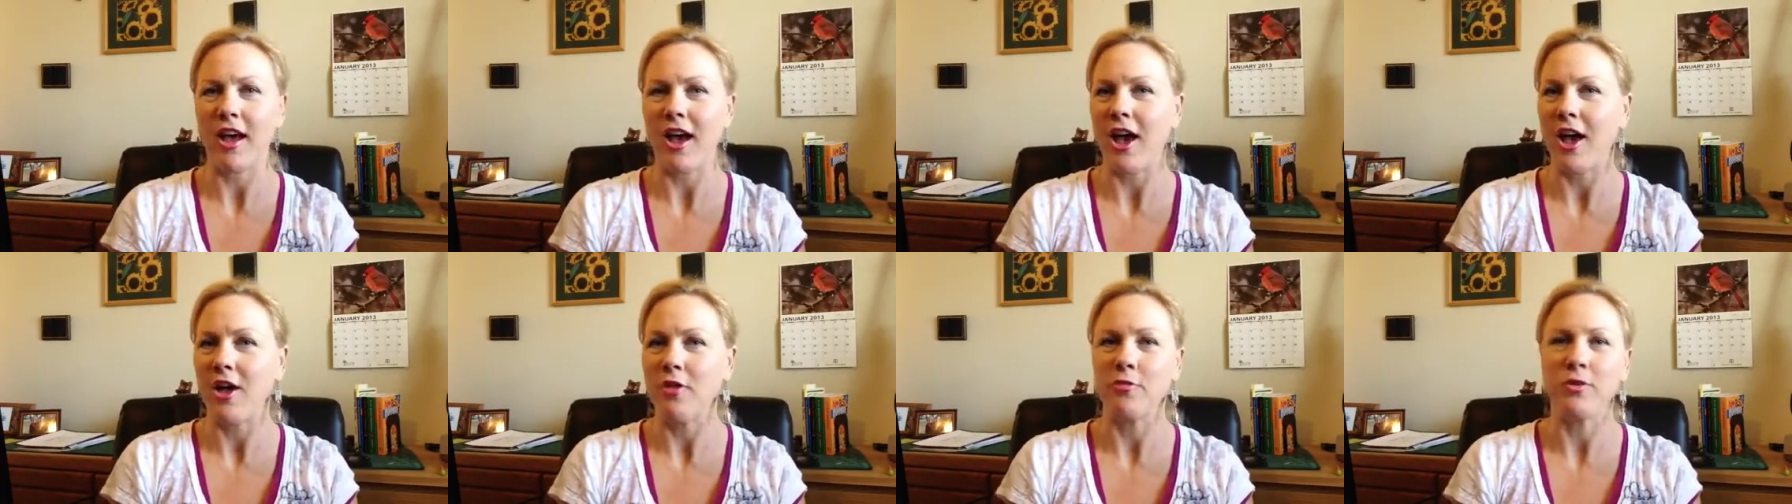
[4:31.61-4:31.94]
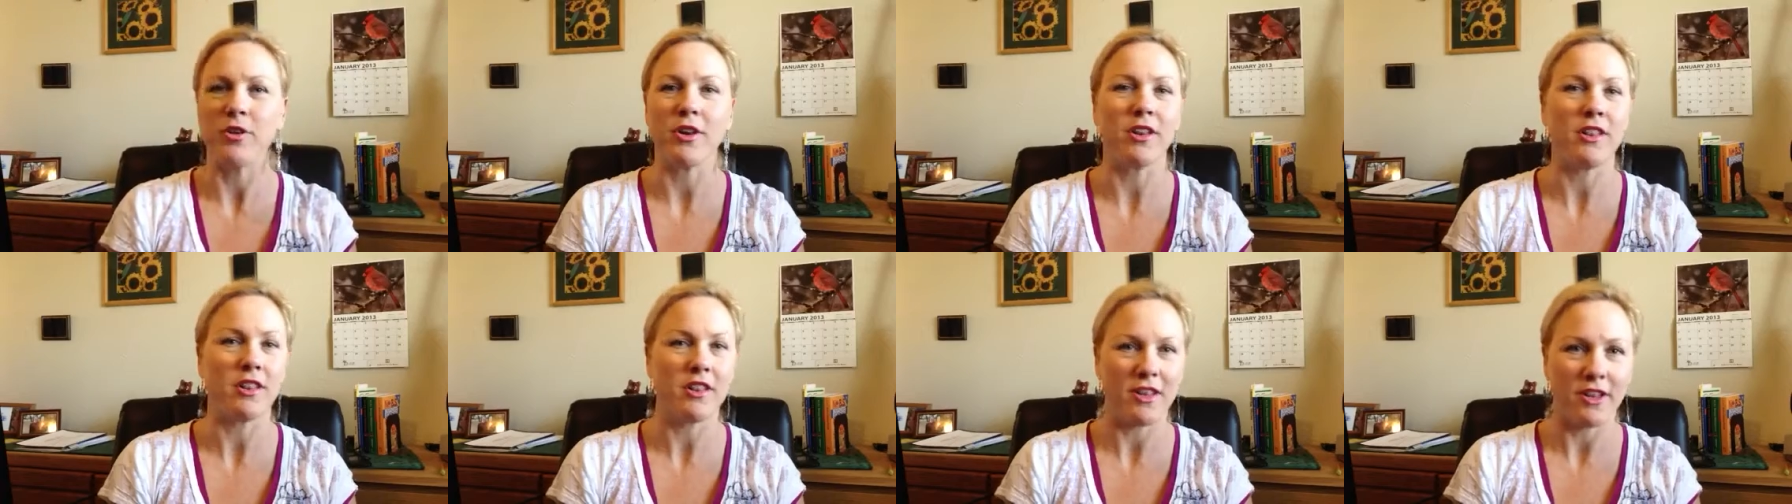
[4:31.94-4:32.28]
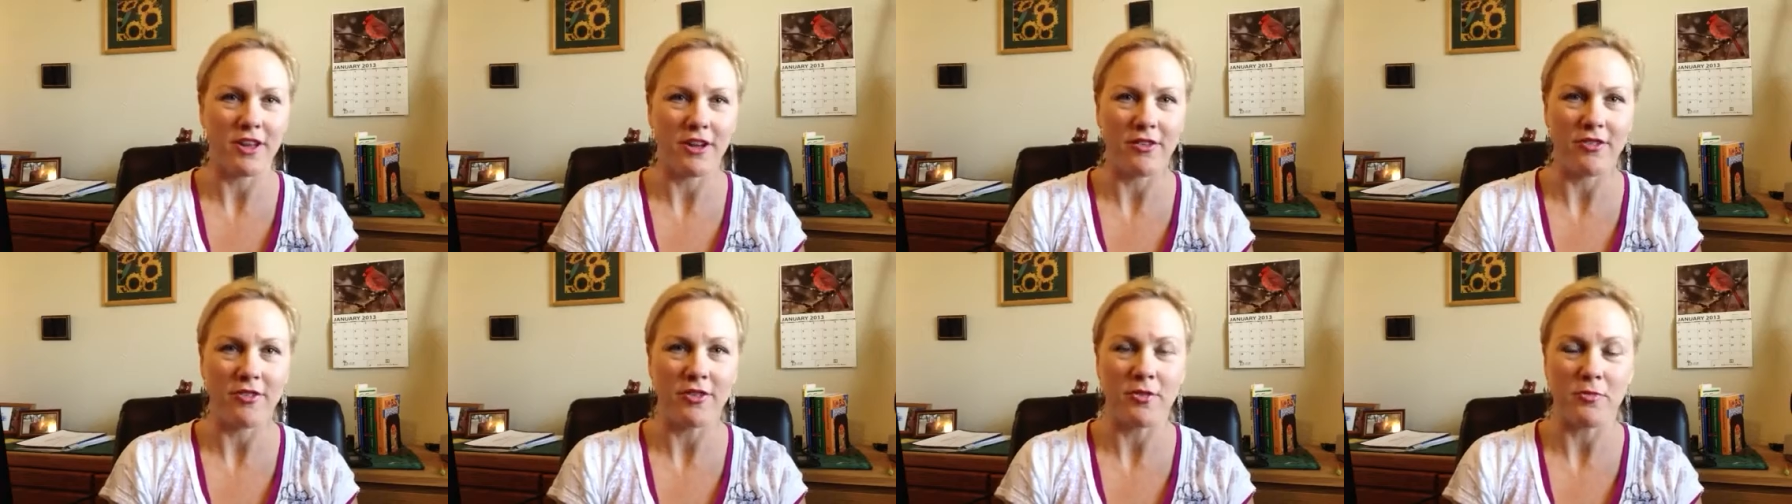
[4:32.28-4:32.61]
I would
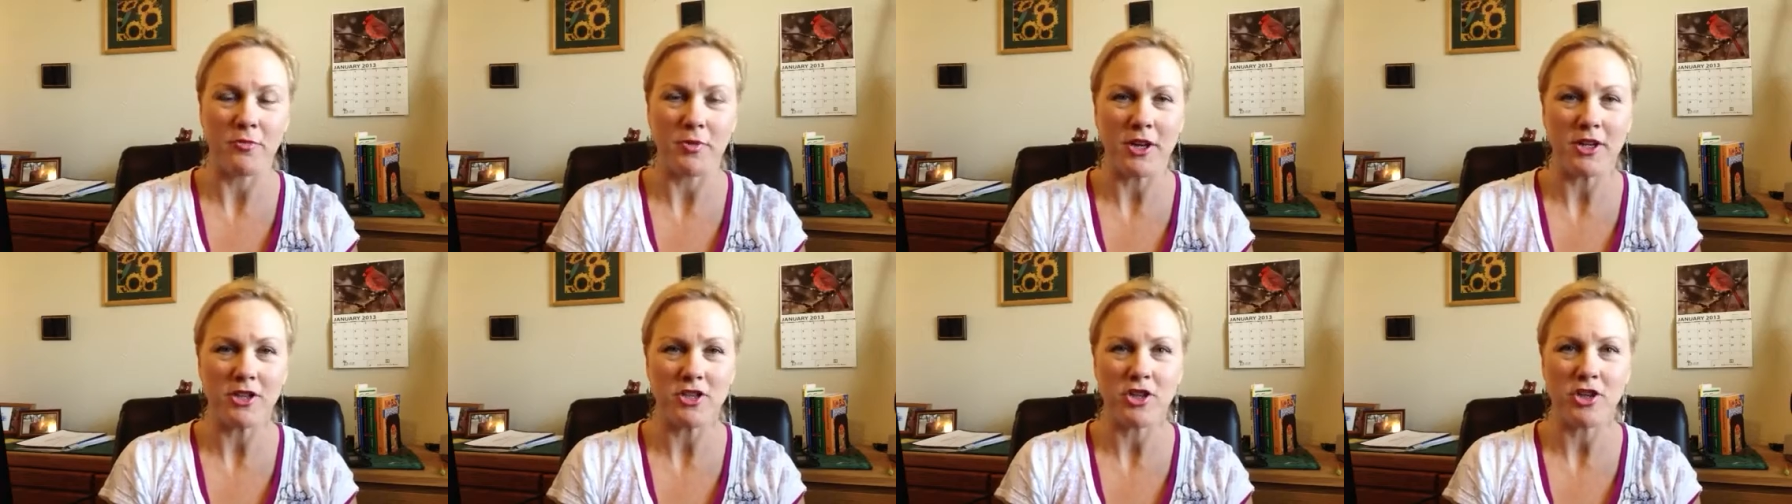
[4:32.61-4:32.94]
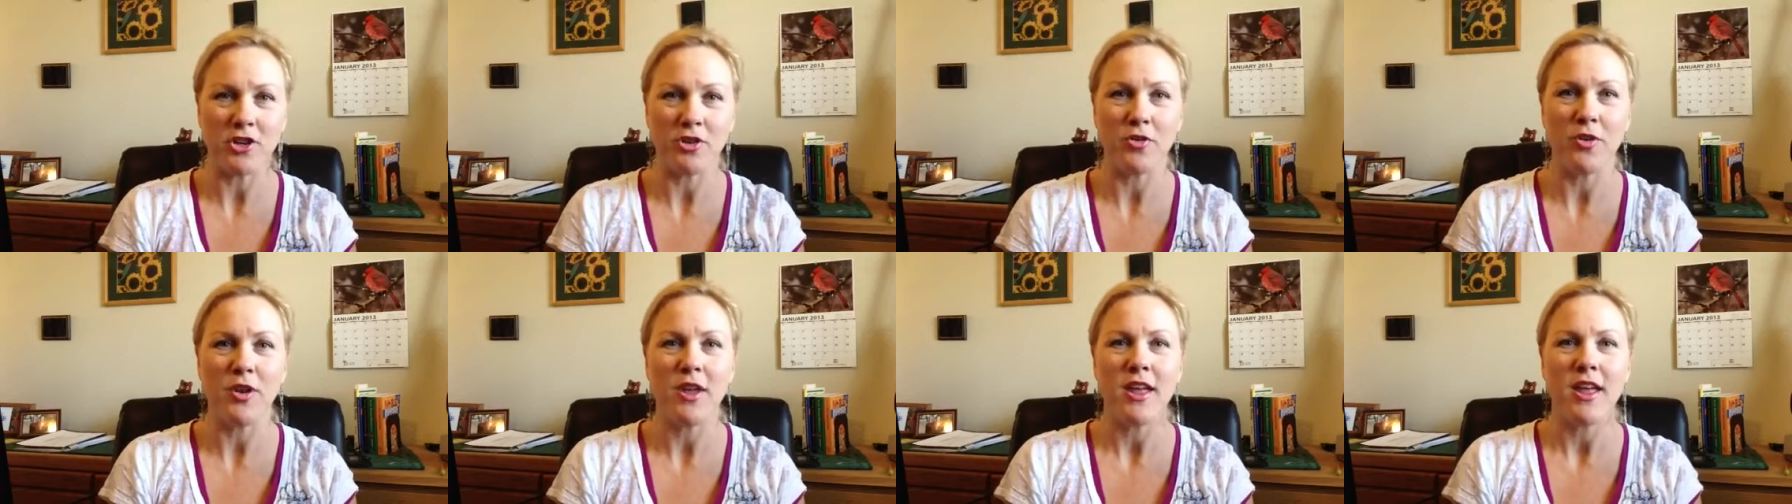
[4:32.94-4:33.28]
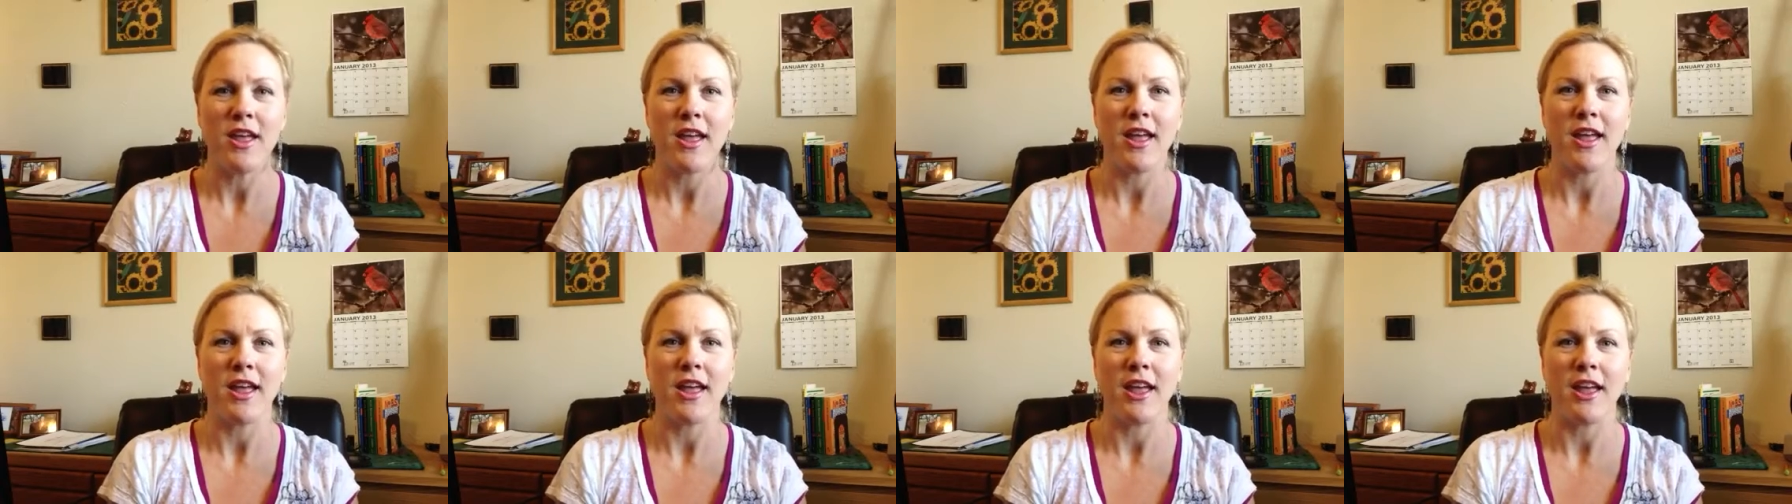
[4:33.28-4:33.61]
love to meet you
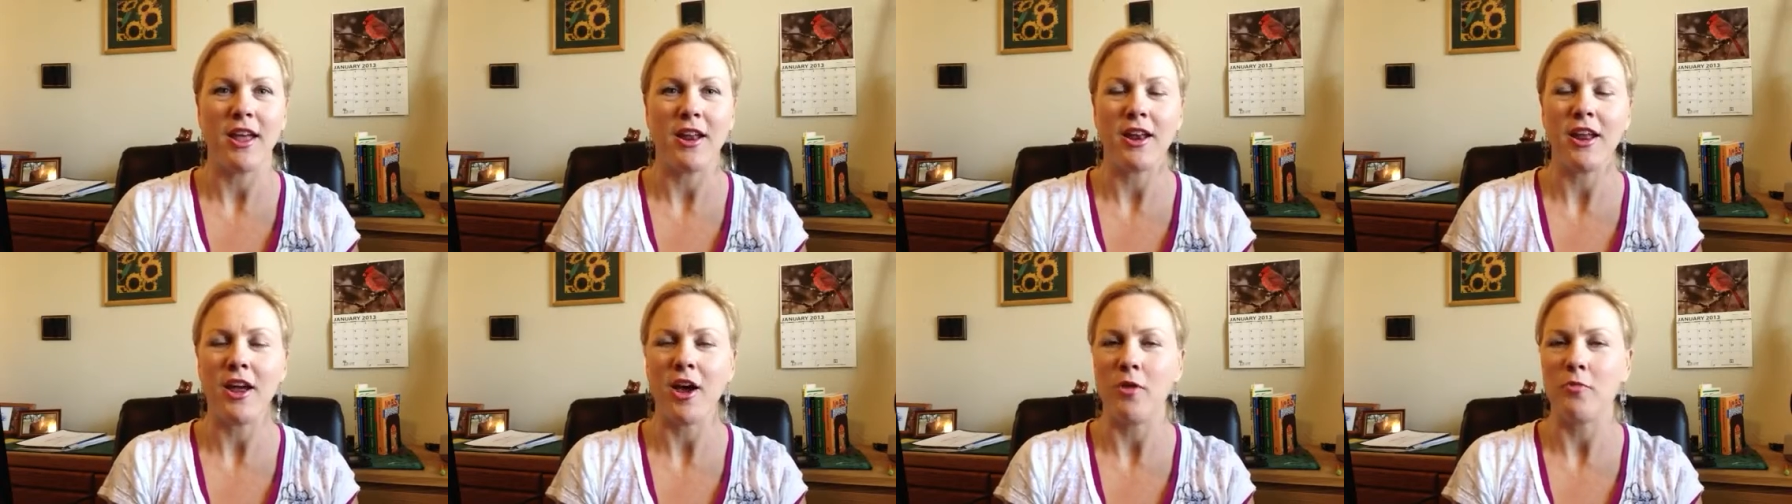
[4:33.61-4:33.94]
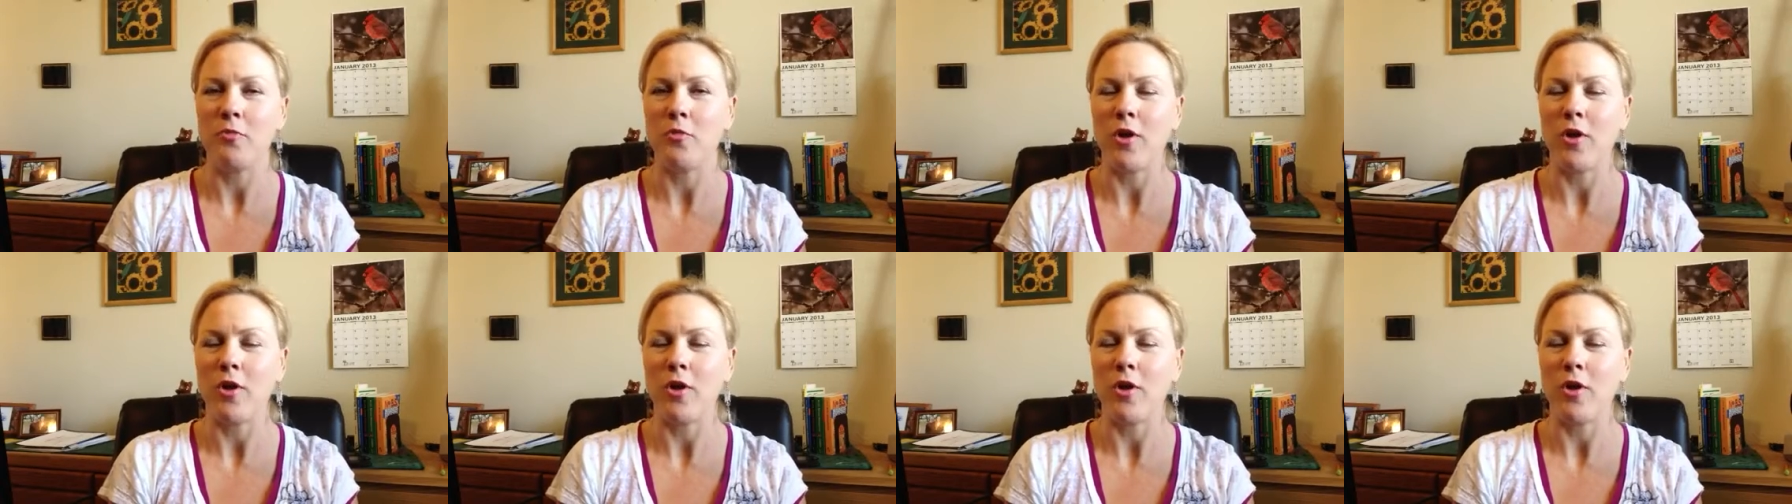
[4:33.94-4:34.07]
and help